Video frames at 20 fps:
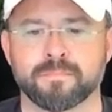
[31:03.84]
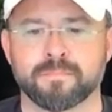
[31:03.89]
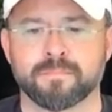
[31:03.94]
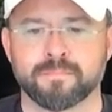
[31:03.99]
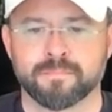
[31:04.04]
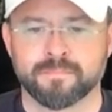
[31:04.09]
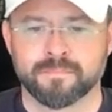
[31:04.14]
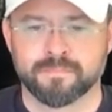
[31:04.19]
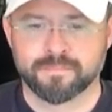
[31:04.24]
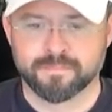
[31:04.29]

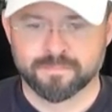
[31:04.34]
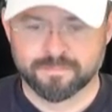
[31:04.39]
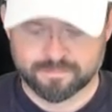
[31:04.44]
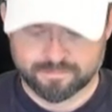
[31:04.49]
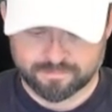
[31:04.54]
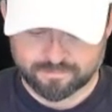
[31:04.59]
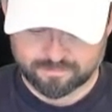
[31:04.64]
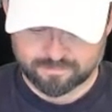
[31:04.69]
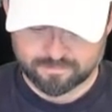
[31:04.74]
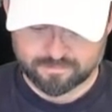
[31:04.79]

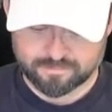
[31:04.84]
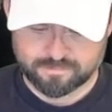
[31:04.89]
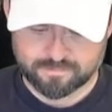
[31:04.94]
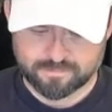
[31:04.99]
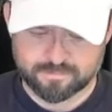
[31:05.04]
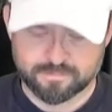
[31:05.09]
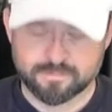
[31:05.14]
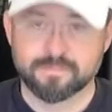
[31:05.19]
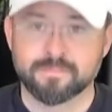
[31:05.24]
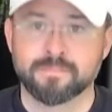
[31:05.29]

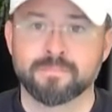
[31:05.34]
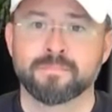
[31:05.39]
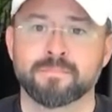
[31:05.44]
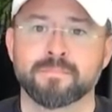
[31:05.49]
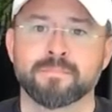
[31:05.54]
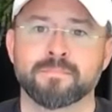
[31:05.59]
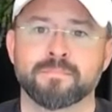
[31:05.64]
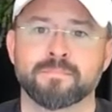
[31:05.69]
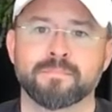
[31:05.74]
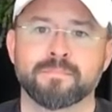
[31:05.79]

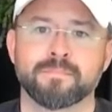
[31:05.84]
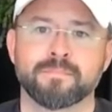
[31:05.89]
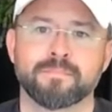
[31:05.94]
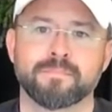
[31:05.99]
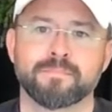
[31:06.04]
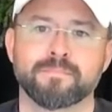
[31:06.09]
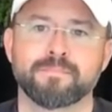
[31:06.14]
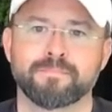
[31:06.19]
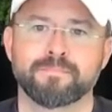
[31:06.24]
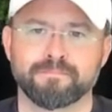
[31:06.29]

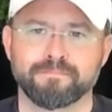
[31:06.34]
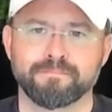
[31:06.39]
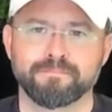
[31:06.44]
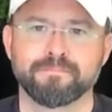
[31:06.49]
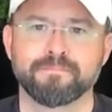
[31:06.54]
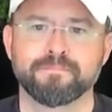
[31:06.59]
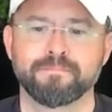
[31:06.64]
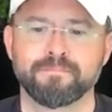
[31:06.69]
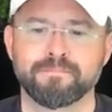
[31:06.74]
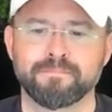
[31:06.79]

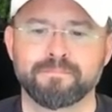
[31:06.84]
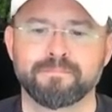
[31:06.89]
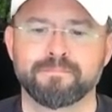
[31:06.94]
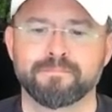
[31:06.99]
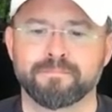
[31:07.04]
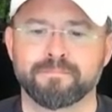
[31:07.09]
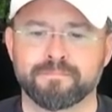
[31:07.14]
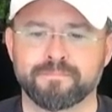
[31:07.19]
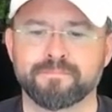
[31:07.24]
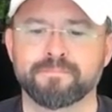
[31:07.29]

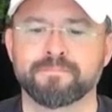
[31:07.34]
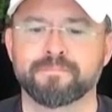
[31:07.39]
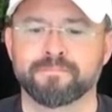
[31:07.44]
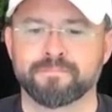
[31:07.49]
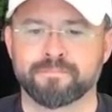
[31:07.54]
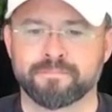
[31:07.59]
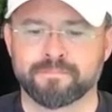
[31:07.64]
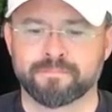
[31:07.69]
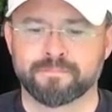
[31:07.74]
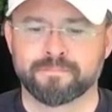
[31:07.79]

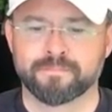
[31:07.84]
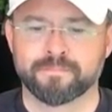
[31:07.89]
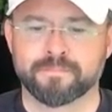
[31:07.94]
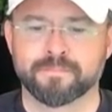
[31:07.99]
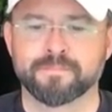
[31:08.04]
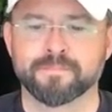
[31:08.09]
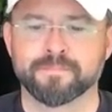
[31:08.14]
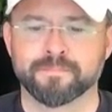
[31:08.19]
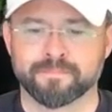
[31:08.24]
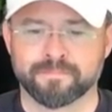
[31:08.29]

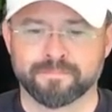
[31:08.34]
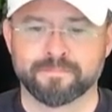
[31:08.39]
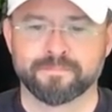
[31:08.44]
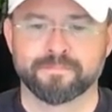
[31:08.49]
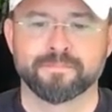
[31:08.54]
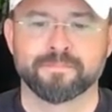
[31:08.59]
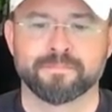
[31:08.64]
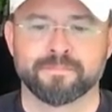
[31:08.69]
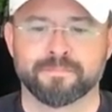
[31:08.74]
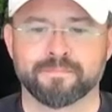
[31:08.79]

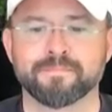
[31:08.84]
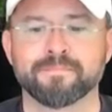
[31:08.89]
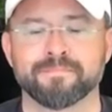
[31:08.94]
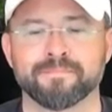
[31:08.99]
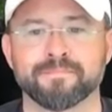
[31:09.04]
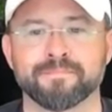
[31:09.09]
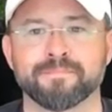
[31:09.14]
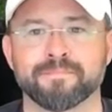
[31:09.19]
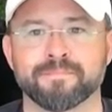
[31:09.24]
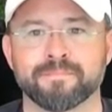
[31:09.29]

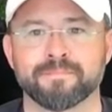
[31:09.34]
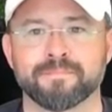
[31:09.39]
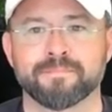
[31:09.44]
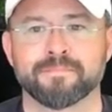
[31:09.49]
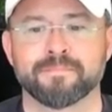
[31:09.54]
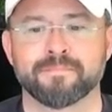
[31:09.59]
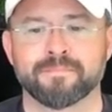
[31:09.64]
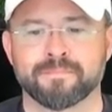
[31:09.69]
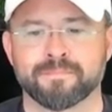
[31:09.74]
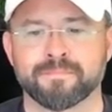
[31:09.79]

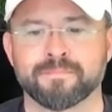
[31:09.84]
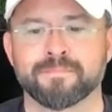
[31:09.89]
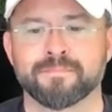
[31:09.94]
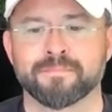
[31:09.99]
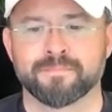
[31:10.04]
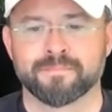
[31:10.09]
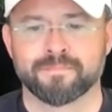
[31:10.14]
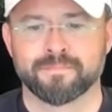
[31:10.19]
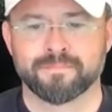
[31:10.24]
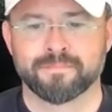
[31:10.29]

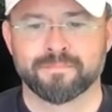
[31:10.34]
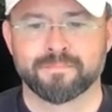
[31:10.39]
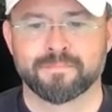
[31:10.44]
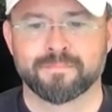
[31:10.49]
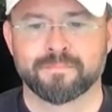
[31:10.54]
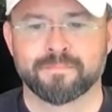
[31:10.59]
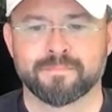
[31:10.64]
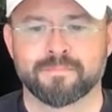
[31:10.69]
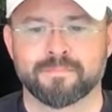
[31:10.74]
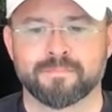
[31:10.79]

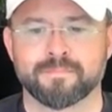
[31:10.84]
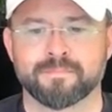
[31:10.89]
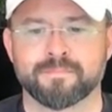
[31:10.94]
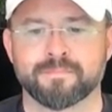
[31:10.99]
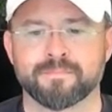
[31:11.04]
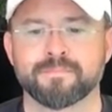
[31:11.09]
[no speech]